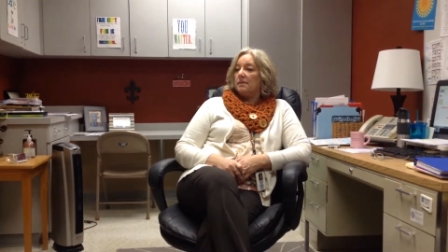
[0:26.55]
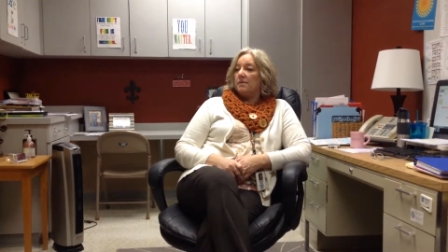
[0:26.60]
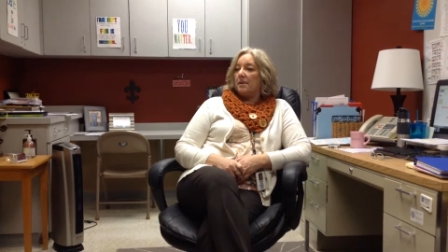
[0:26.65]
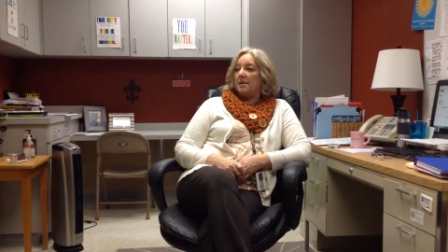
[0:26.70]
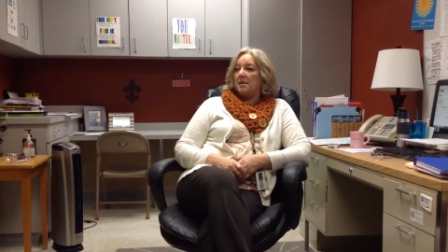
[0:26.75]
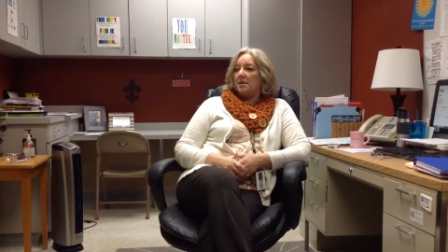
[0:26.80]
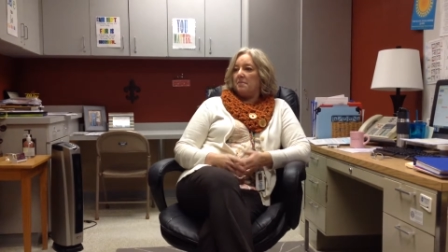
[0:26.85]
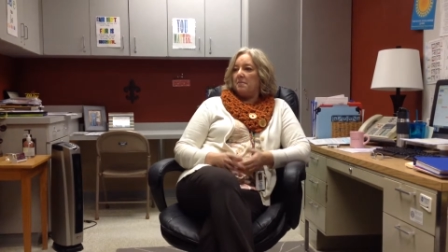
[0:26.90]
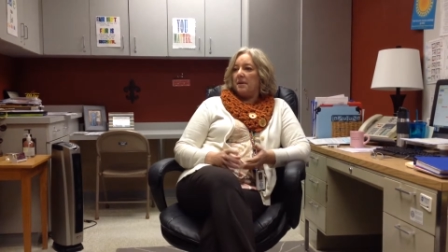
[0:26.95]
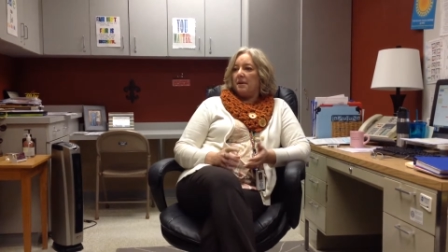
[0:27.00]

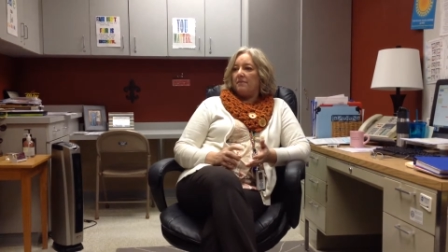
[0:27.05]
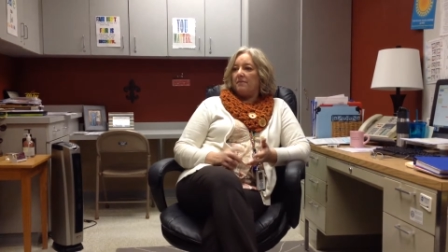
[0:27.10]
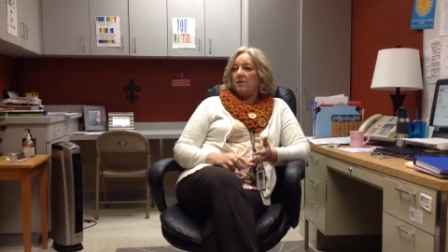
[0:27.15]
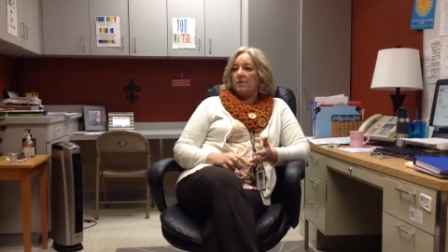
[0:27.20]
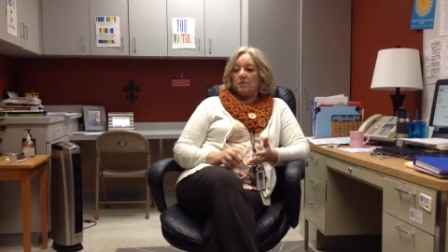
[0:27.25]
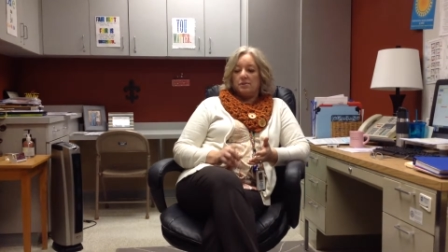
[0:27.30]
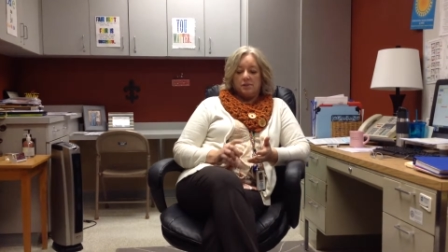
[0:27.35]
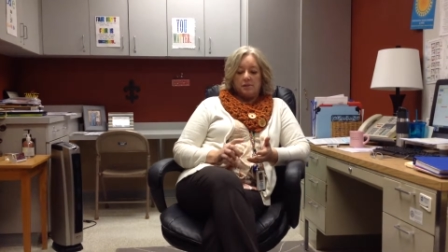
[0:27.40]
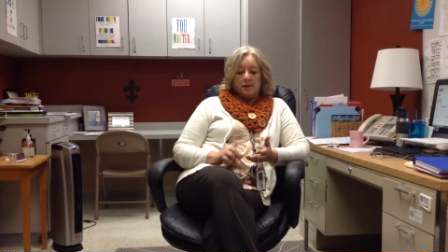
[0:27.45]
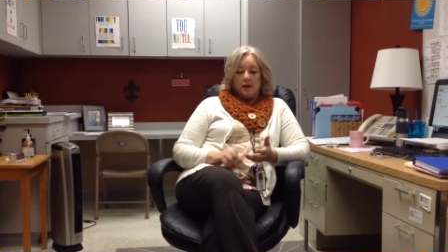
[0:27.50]
whether it be
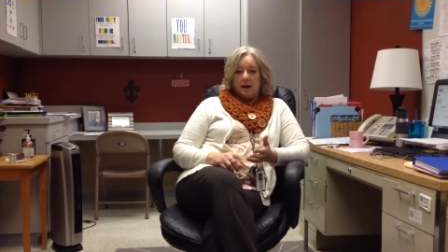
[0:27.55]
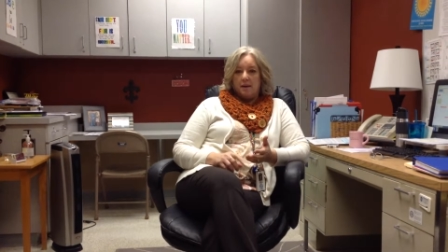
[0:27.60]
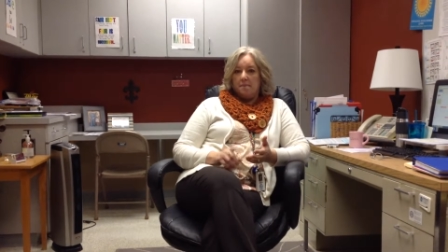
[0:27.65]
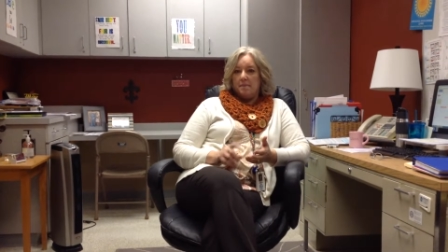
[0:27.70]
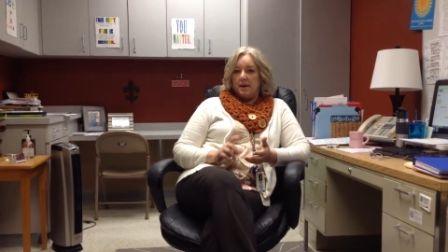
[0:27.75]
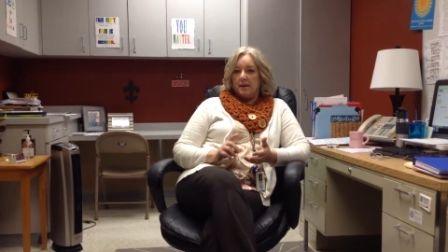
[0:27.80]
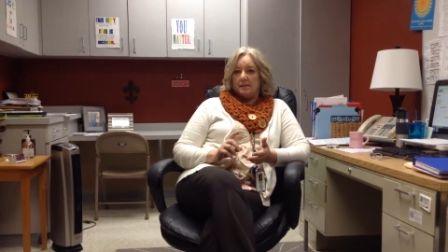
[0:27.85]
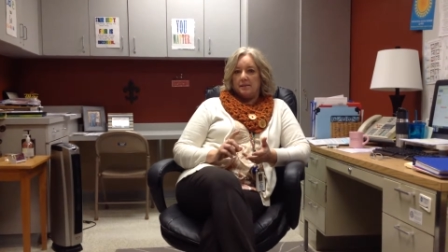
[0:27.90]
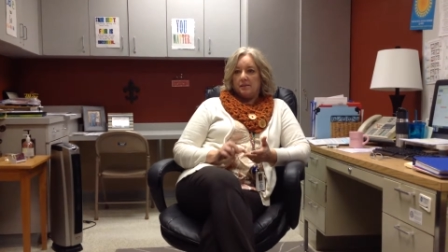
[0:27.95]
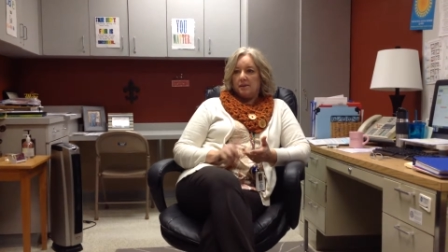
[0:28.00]
phones or
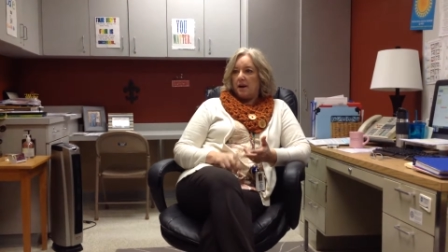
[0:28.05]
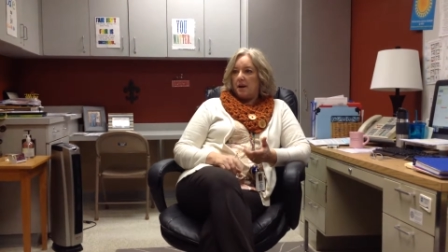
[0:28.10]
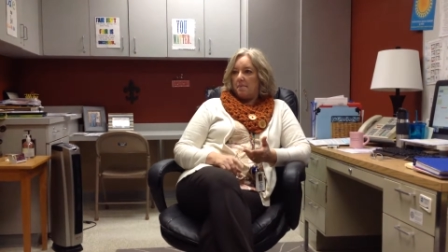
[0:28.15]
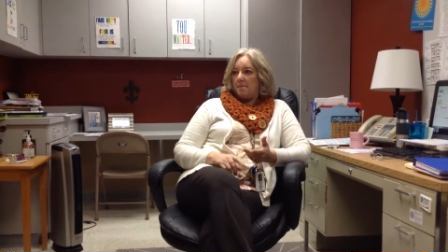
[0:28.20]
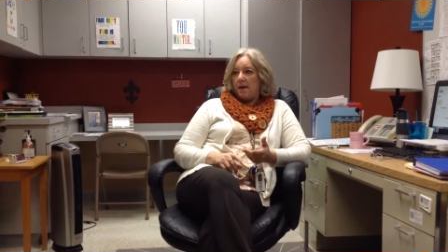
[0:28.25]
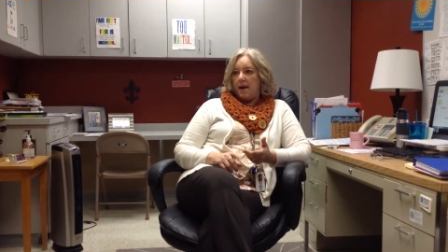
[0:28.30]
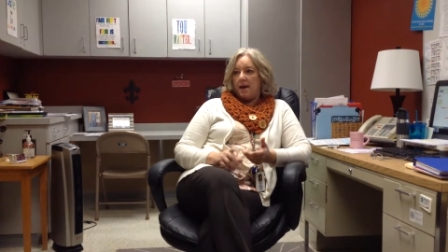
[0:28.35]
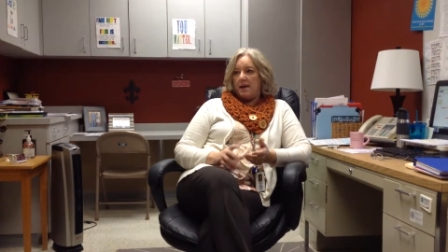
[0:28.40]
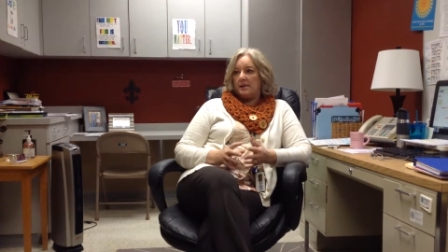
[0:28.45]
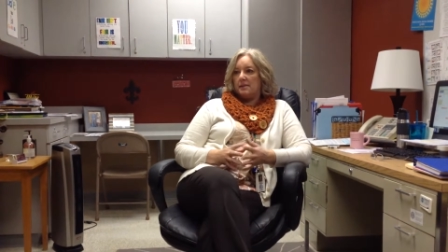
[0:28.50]
iPods or
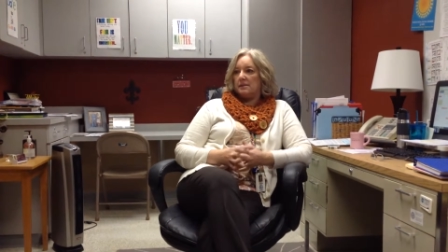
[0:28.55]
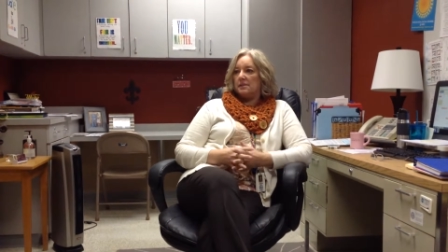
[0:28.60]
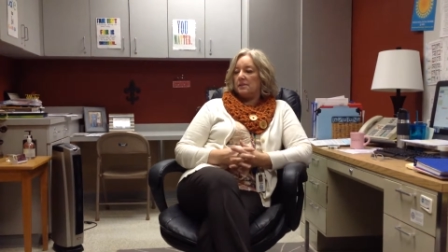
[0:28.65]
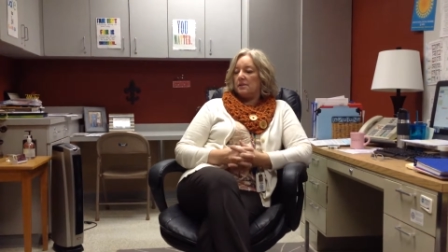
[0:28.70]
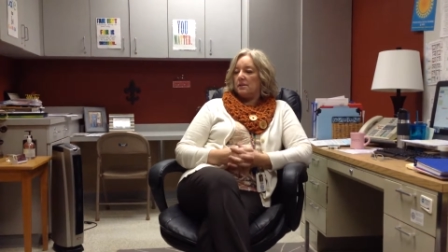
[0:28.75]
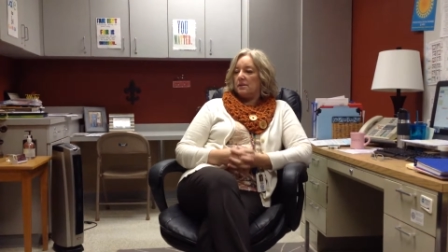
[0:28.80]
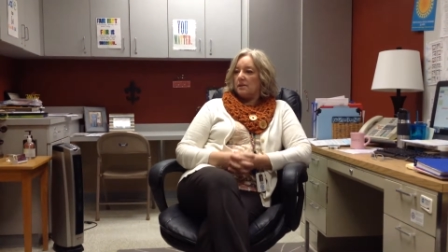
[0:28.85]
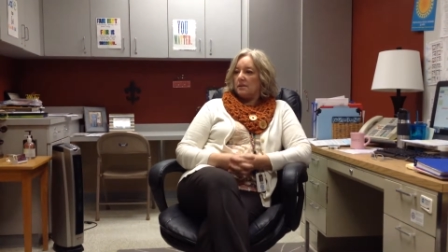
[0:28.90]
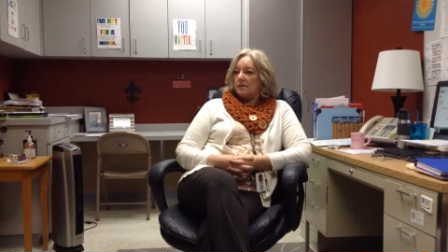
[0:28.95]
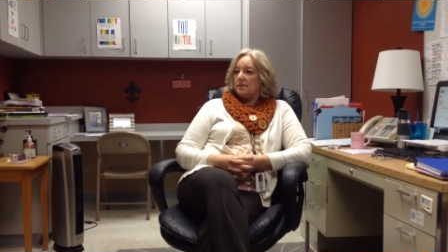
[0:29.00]
iPads
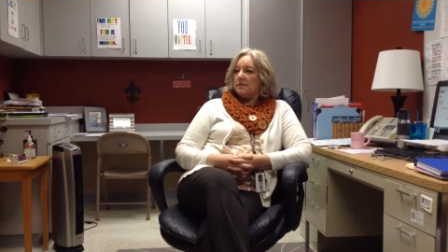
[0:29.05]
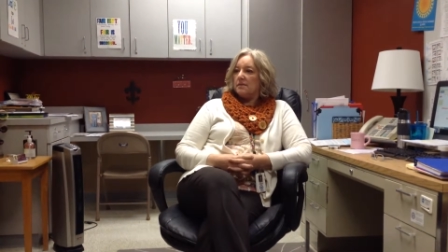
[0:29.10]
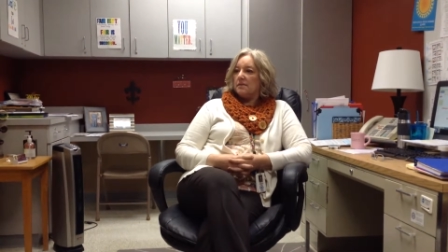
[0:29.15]
or.